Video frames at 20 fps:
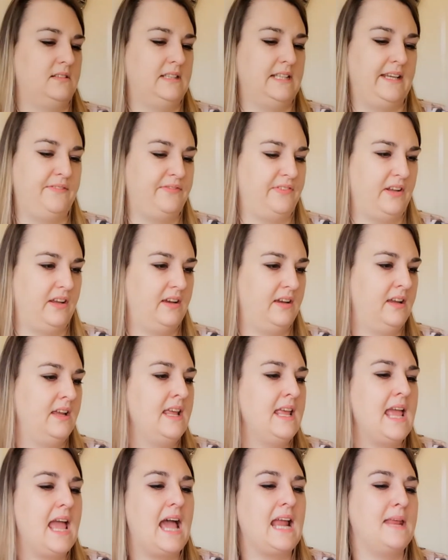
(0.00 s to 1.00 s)
leaflet,
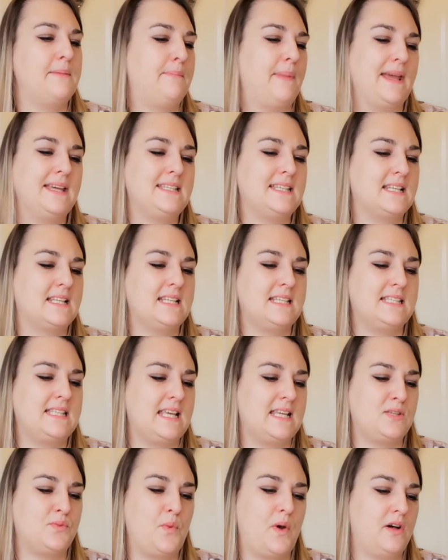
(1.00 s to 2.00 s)
and it basically
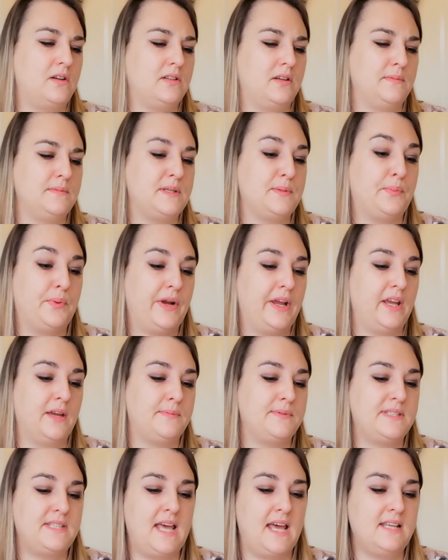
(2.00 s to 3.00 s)
says, "Welcome to Pretty
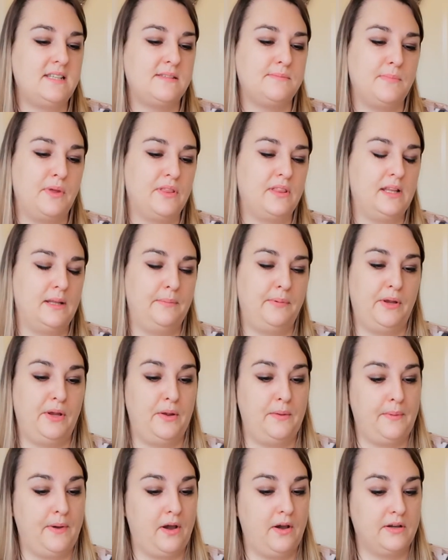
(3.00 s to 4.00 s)
Obsessed Monthly
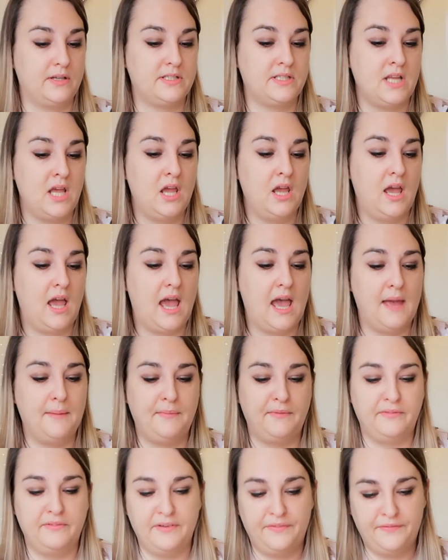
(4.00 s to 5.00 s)
Beauty Box.
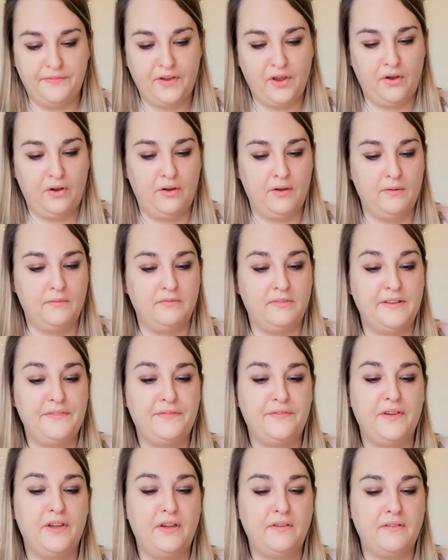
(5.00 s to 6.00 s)
Refer
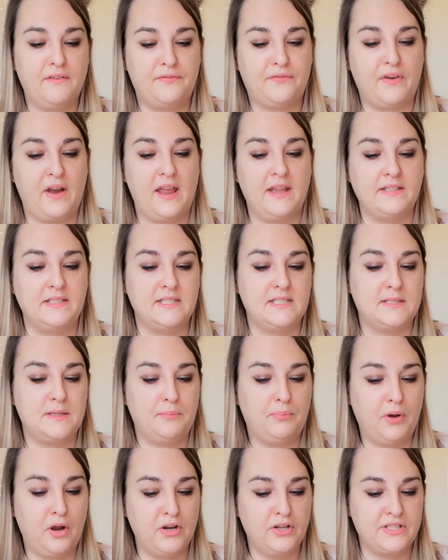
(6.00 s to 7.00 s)
a friend,
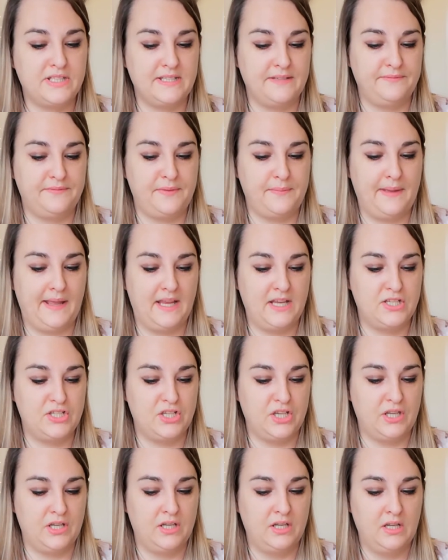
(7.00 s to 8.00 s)
product
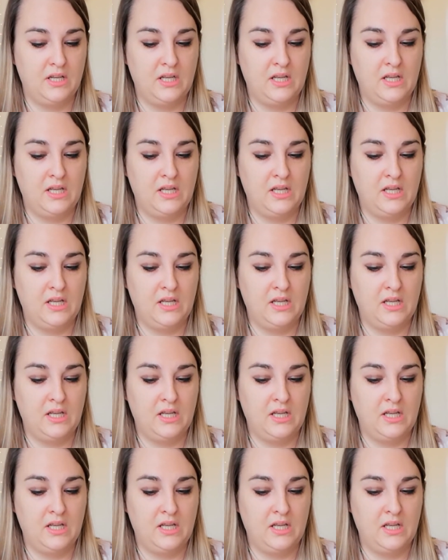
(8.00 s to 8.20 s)
information,